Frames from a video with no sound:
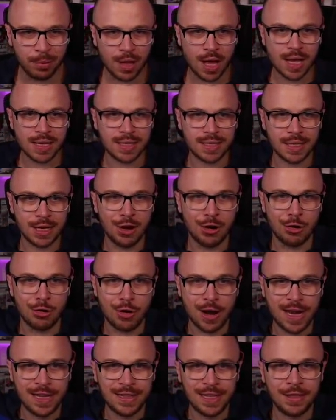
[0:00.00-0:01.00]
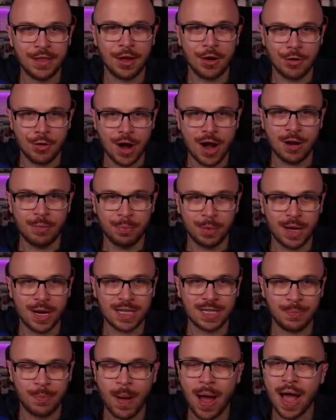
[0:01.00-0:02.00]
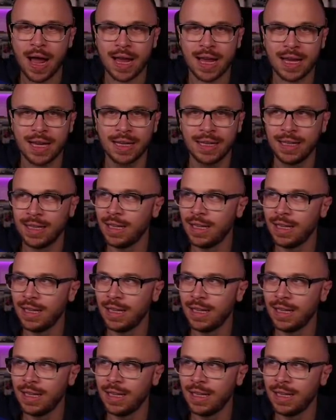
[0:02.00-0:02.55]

plus rated rare players pack